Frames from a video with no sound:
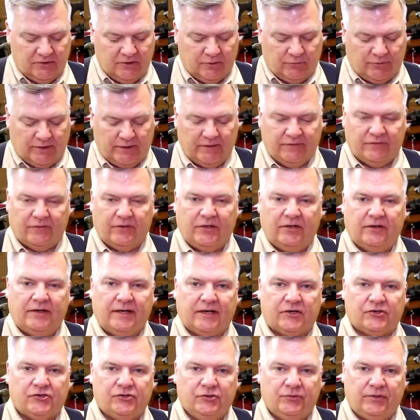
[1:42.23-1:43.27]
you're ready for your
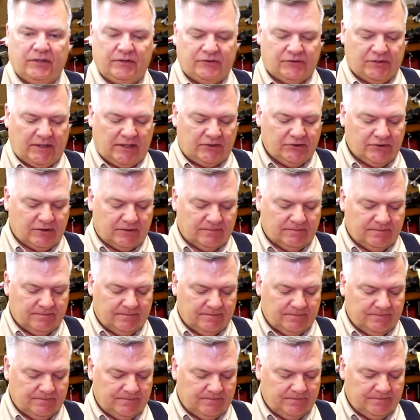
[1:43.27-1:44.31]
next shooting session.
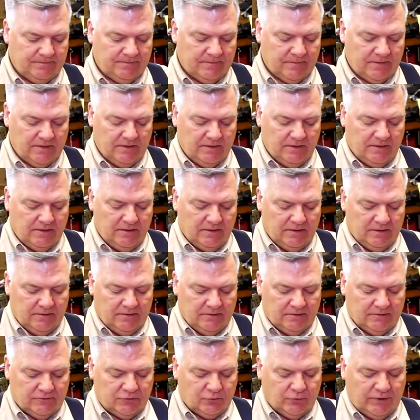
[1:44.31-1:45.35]

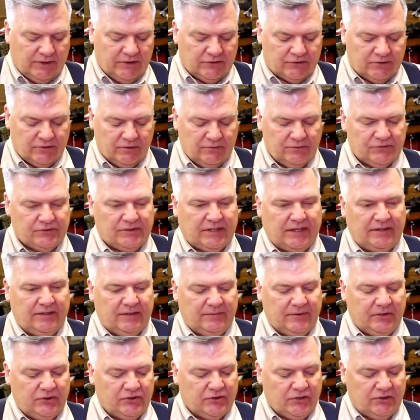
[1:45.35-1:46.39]
22s tend to
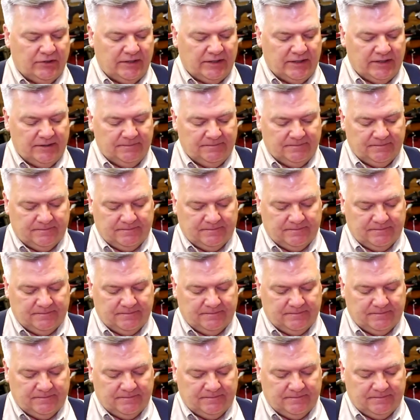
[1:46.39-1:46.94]
be dirty.